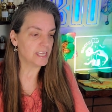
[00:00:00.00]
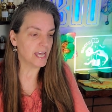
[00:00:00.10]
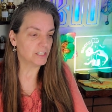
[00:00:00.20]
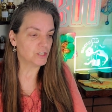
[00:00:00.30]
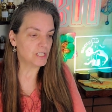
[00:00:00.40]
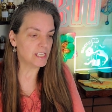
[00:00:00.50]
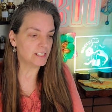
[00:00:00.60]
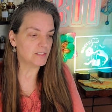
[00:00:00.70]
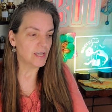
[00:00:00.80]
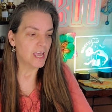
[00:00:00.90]

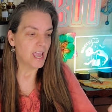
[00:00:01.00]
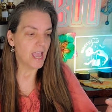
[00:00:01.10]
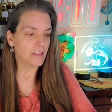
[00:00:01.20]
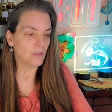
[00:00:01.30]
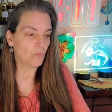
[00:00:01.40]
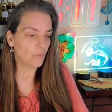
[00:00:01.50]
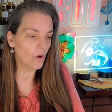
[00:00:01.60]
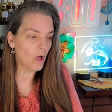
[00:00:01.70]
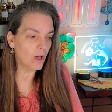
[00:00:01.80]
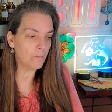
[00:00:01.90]
tagetes and the
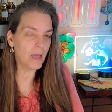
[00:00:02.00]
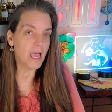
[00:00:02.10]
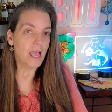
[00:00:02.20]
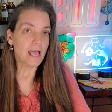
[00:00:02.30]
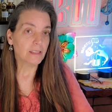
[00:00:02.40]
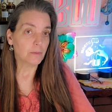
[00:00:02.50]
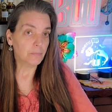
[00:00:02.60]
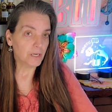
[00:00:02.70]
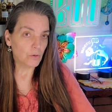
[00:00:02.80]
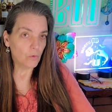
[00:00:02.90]
rum and
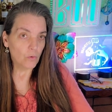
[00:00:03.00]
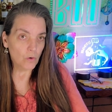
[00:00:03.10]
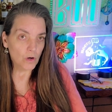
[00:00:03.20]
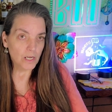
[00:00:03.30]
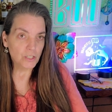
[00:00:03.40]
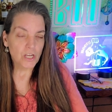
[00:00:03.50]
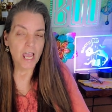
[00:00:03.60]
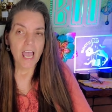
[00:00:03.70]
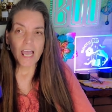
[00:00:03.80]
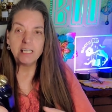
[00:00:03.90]
the bitter
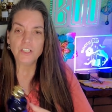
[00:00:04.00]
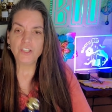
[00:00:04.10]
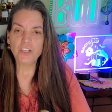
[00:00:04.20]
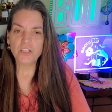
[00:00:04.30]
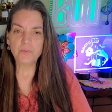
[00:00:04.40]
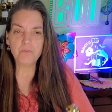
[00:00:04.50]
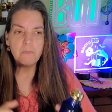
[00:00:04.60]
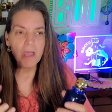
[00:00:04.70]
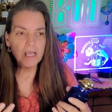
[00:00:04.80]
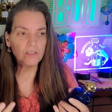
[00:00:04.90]
orange, and it just
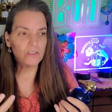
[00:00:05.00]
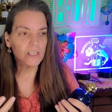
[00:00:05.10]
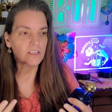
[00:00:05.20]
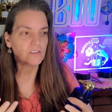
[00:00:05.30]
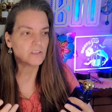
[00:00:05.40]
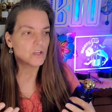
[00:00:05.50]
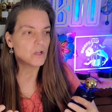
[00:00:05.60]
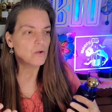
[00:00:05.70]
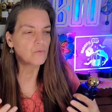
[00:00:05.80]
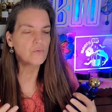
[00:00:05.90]
makes this
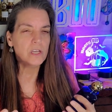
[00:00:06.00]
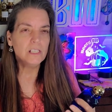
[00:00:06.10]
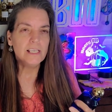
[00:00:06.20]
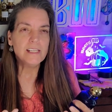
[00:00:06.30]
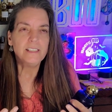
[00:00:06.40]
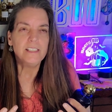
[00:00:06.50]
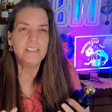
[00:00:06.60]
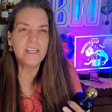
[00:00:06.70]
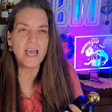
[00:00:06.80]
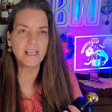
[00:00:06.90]
really
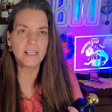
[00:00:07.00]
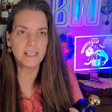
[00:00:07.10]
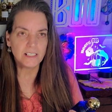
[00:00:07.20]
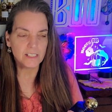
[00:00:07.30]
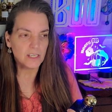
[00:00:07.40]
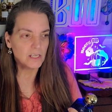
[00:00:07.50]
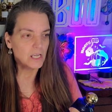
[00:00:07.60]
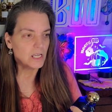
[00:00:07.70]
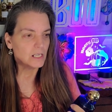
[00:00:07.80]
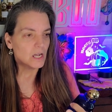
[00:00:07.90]
decadent
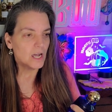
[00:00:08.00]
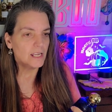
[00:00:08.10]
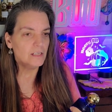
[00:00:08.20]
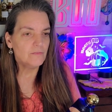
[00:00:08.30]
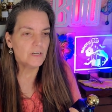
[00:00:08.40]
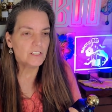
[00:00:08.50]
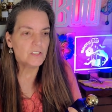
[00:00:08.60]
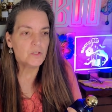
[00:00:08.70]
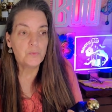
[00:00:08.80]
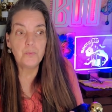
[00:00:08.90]
kind of a
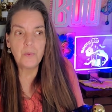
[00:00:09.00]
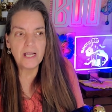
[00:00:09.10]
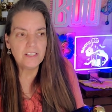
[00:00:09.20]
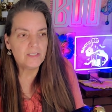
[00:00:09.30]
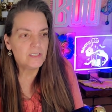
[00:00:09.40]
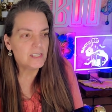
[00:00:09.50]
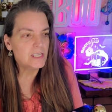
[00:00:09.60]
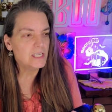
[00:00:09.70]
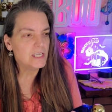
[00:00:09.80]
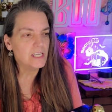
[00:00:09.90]

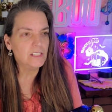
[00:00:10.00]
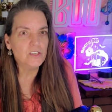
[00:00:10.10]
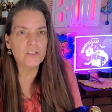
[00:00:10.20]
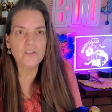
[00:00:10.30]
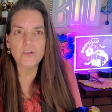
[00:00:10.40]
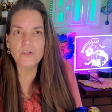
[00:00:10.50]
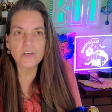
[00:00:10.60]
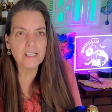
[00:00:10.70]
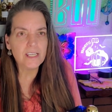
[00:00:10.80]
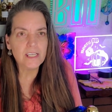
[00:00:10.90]
spicy,
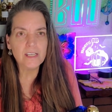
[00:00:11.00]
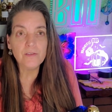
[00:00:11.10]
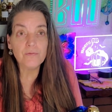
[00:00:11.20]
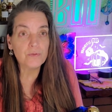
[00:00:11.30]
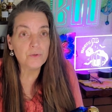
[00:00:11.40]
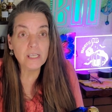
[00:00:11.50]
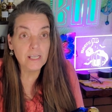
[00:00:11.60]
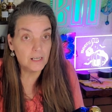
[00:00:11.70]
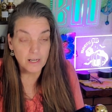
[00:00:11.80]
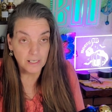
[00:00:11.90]
desserty,
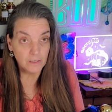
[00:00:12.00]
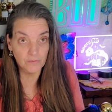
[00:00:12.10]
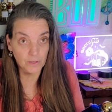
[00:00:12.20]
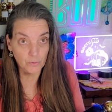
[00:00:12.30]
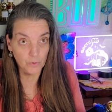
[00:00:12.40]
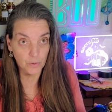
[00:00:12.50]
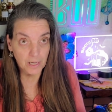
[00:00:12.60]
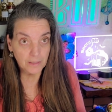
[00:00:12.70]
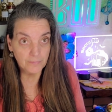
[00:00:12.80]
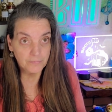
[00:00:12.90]
fruity kind of an
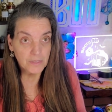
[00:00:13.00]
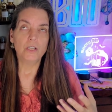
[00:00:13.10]
aroma.